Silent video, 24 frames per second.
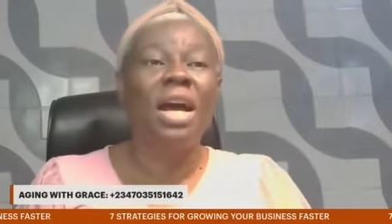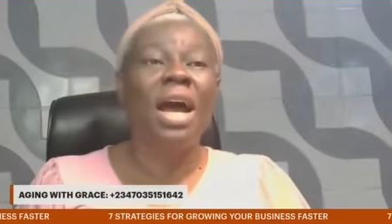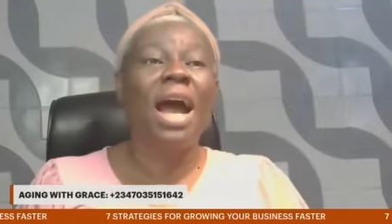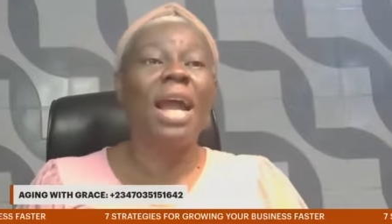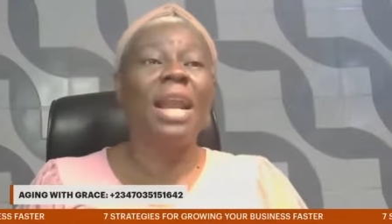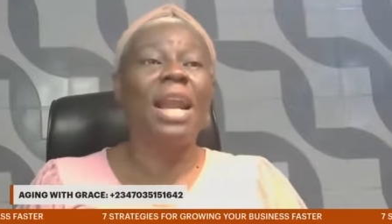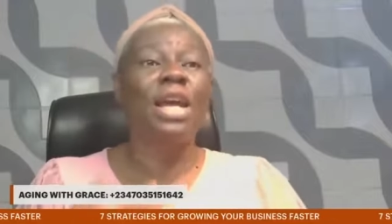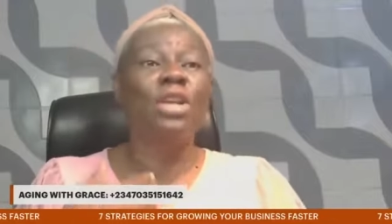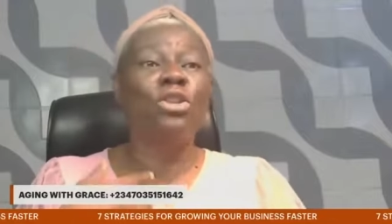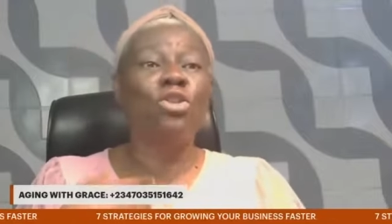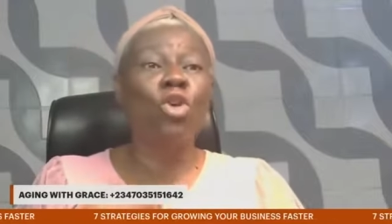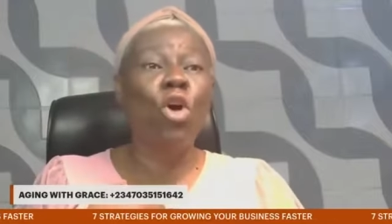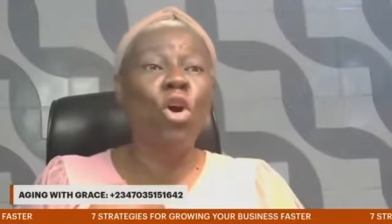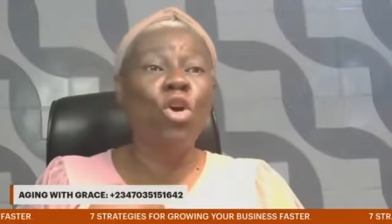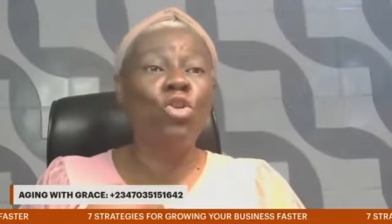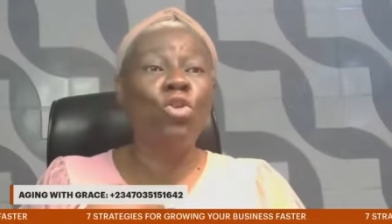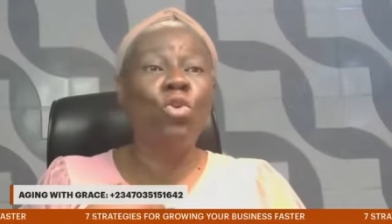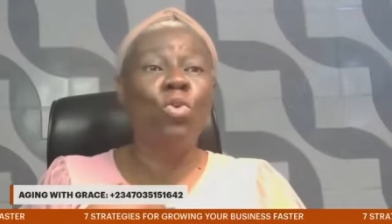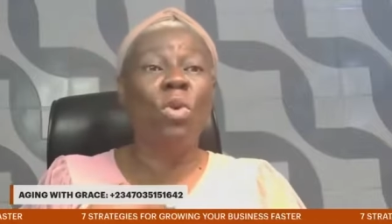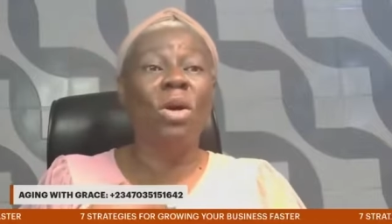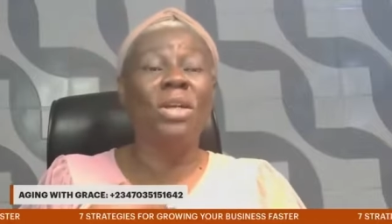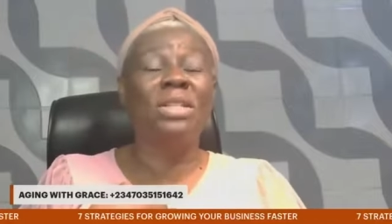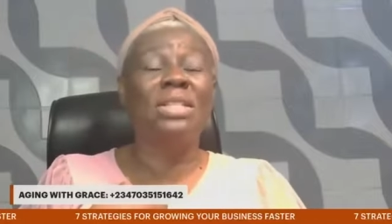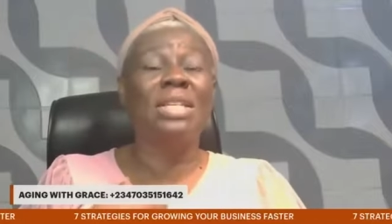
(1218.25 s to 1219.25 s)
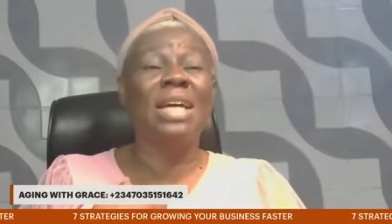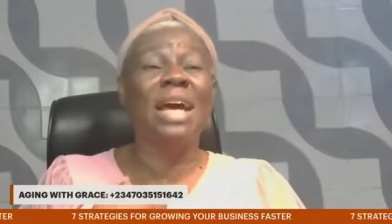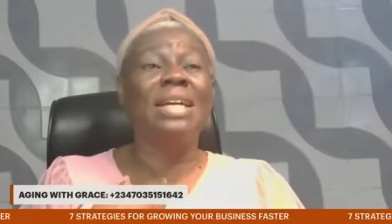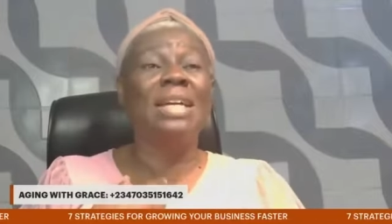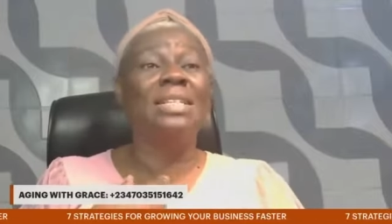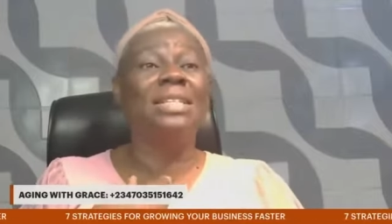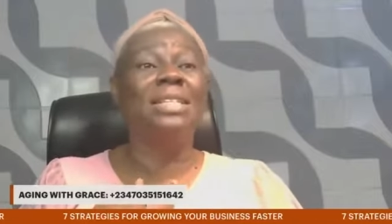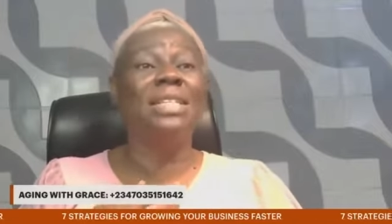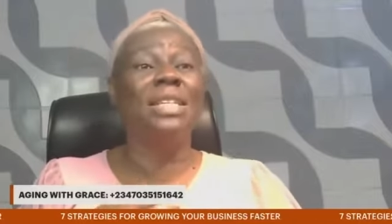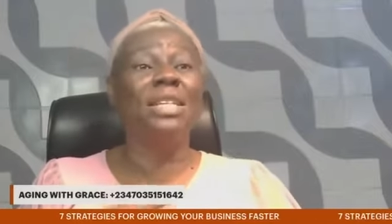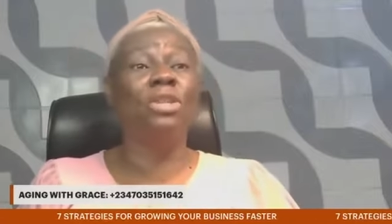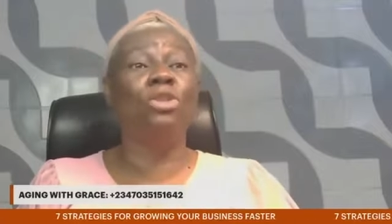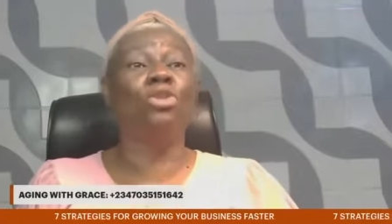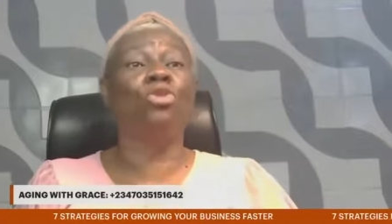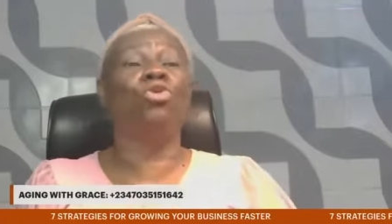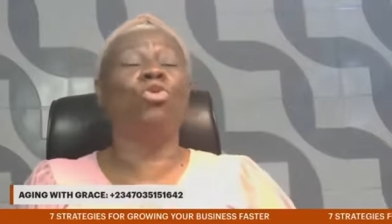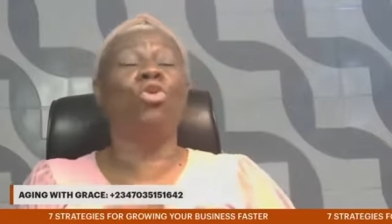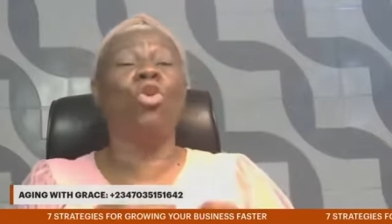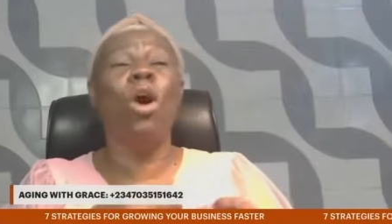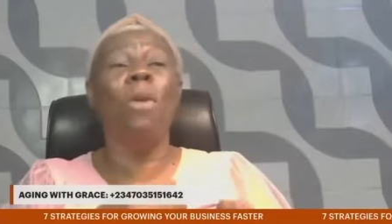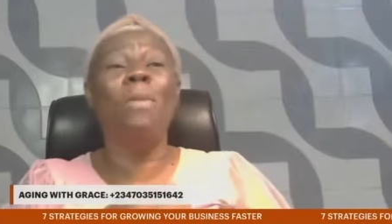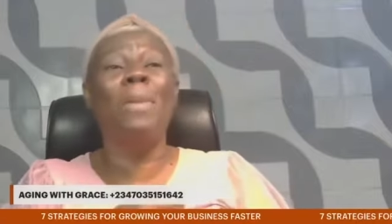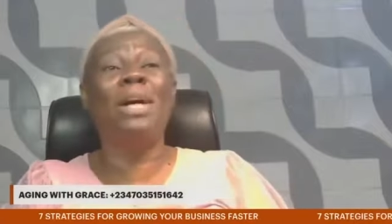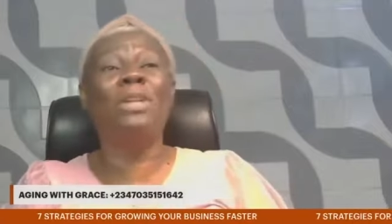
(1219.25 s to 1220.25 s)
and i told you what i did to
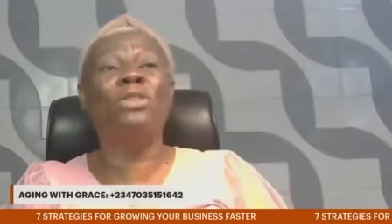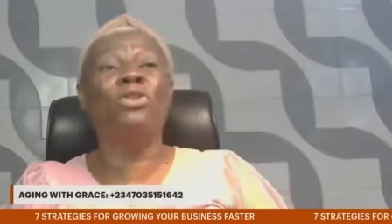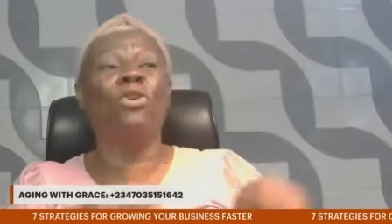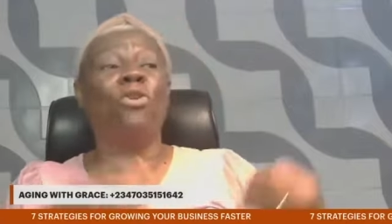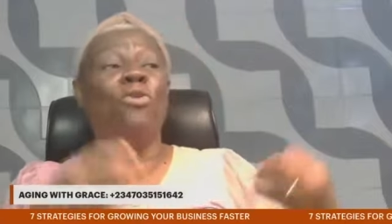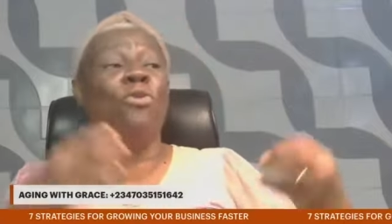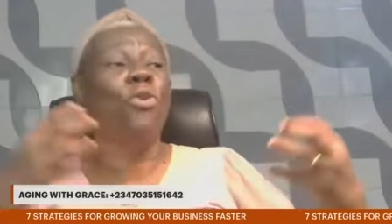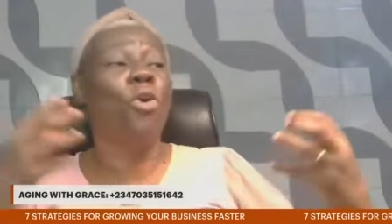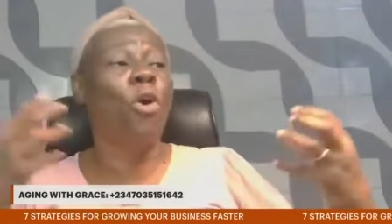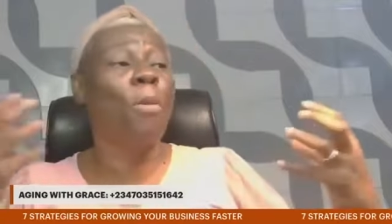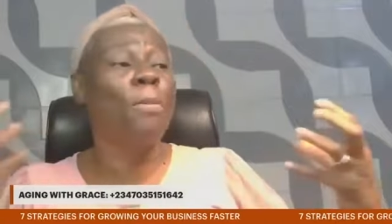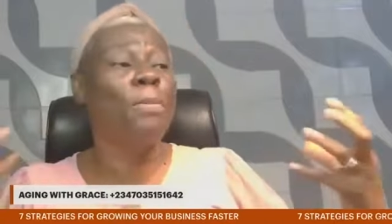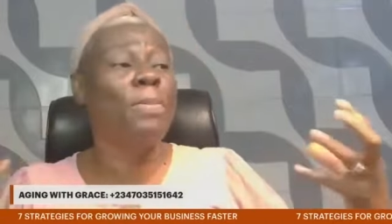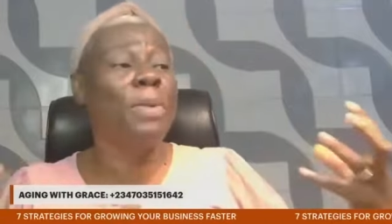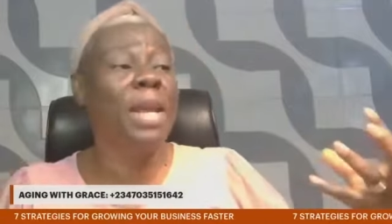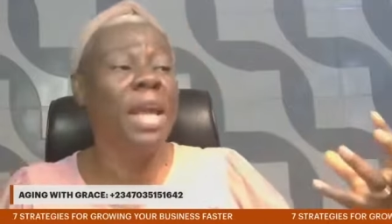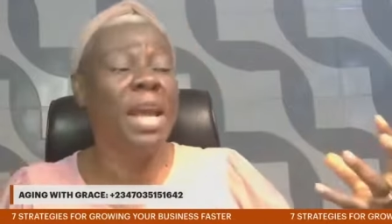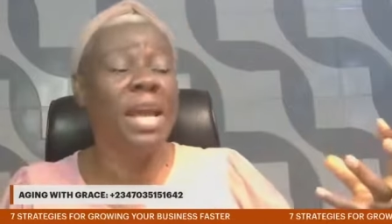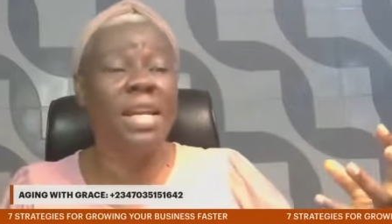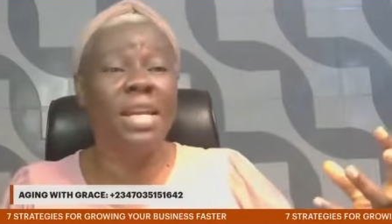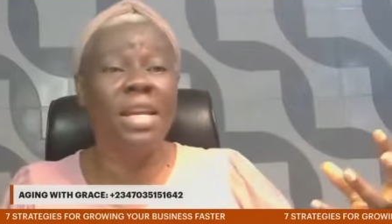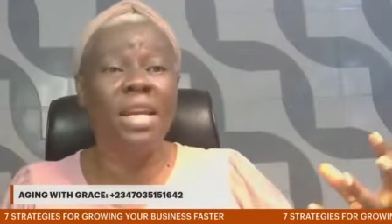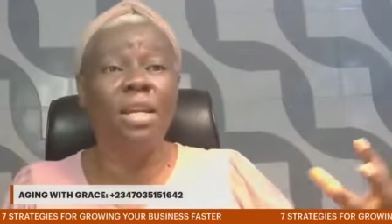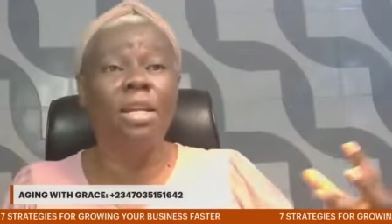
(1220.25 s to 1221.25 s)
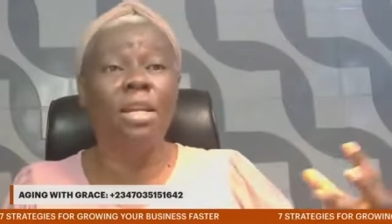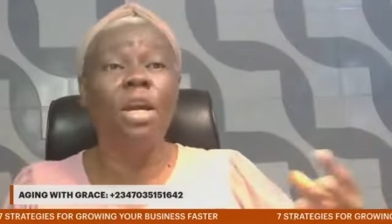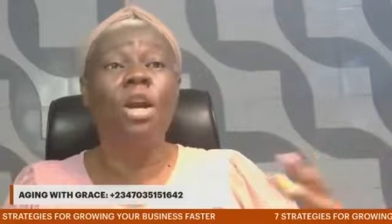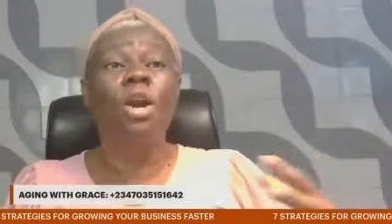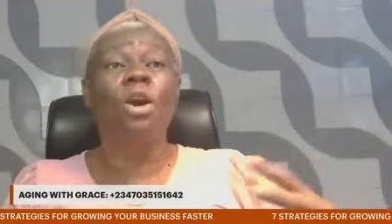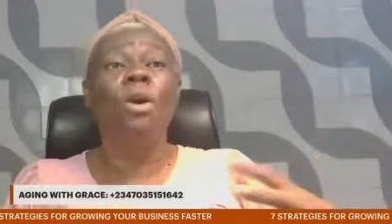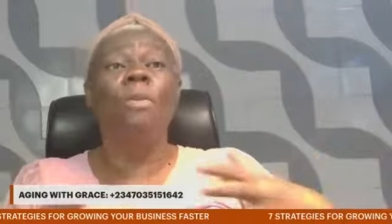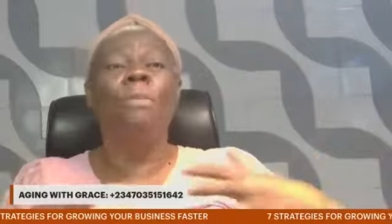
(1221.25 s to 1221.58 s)
come out of complaining